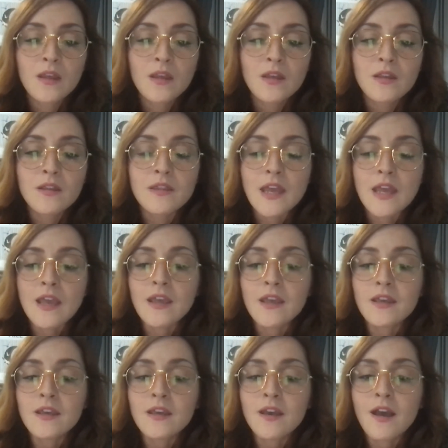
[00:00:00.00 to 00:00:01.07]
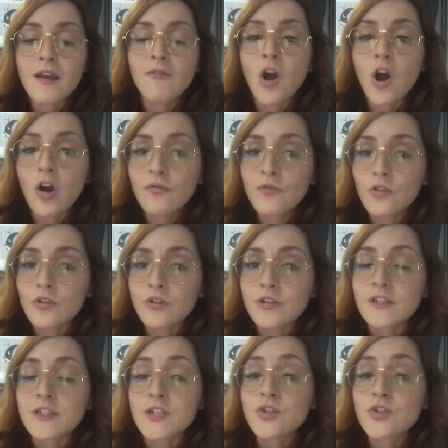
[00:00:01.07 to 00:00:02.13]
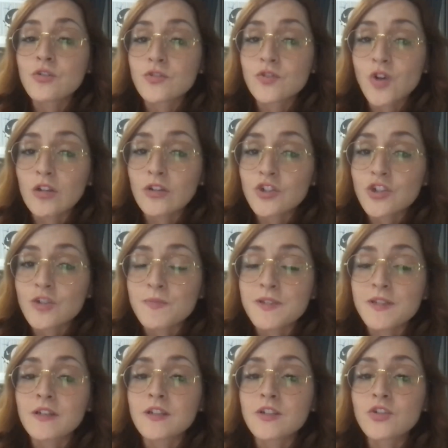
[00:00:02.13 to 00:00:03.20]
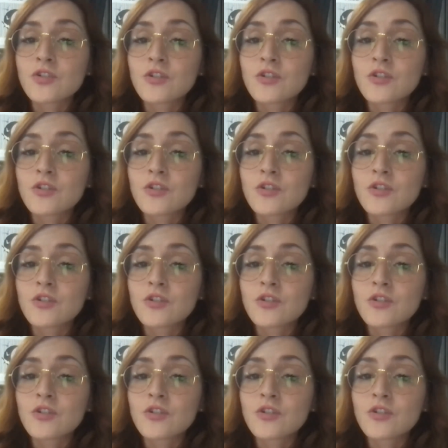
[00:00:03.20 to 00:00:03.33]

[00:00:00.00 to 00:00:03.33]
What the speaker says: they have offered additional scholarships and additional